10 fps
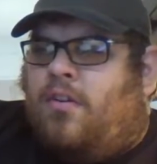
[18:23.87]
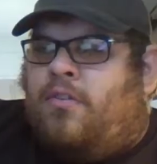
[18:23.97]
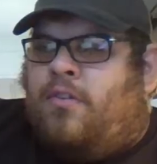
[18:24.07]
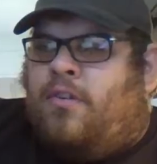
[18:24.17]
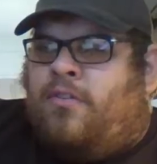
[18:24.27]

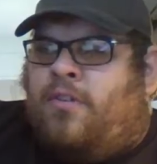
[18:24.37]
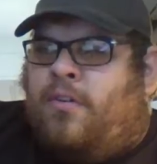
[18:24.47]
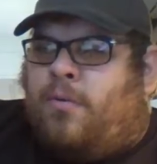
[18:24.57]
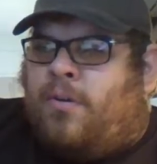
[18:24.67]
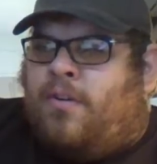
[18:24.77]
So you also have
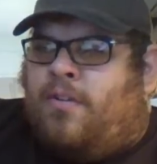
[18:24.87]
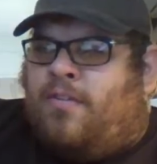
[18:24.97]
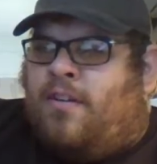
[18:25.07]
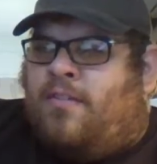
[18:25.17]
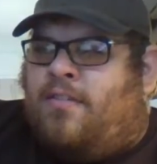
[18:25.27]
Work
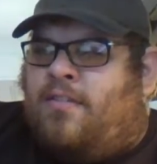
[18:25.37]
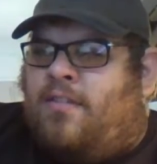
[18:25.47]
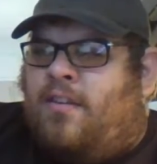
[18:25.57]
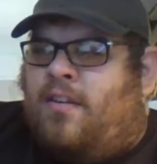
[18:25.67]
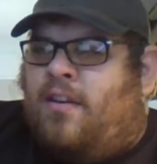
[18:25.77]
Insights,
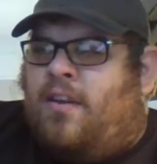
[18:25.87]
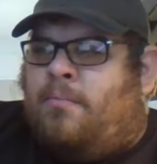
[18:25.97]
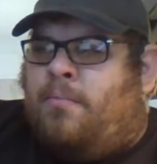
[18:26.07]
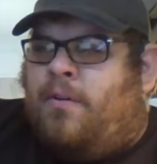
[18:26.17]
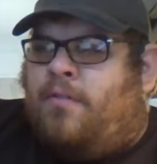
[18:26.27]

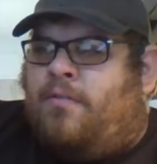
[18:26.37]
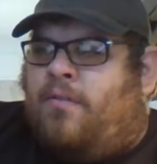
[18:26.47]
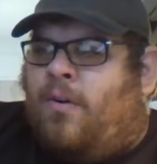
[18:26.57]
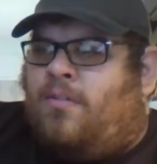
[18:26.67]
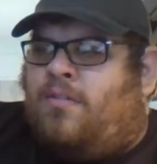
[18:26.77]
Endpoint,
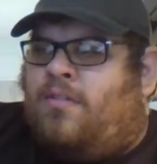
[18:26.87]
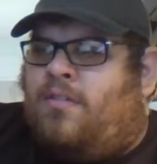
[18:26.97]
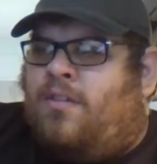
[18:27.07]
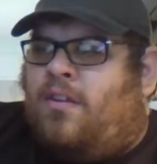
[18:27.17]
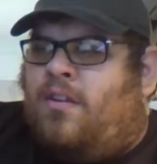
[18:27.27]
Vault,
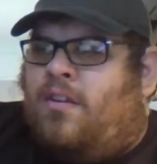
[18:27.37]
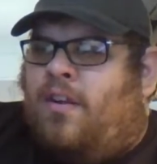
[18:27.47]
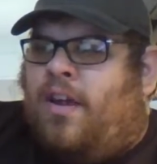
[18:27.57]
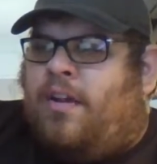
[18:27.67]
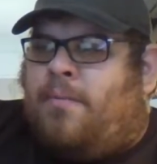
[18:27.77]

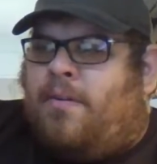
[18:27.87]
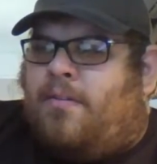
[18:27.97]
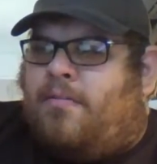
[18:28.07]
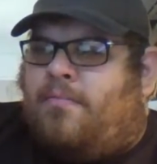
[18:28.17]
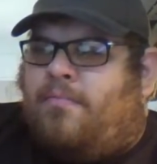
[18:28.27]
Admin.